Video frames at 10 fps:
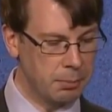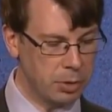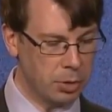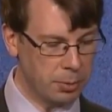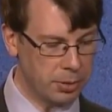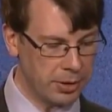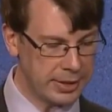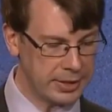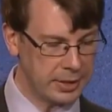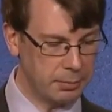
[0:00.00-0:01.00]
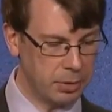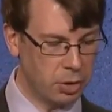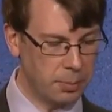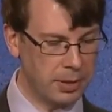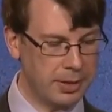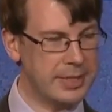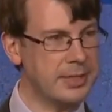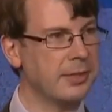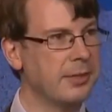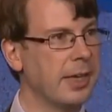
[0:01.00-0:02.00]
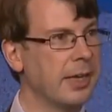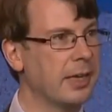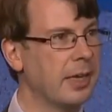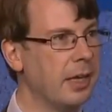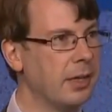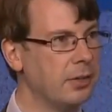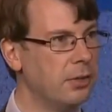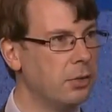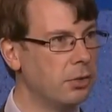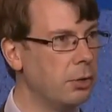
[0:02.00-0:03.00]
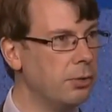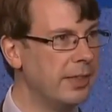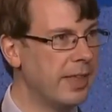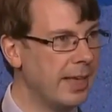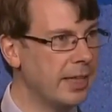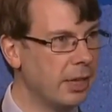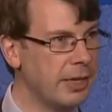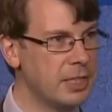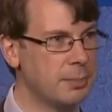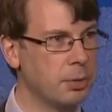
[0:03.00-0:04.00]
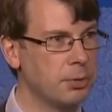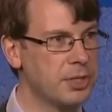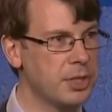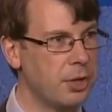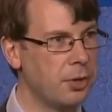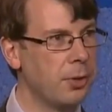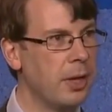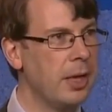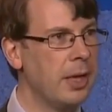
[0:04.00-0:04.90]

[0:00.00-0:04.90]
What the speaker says: monopolized, I think, not only the headlines, but also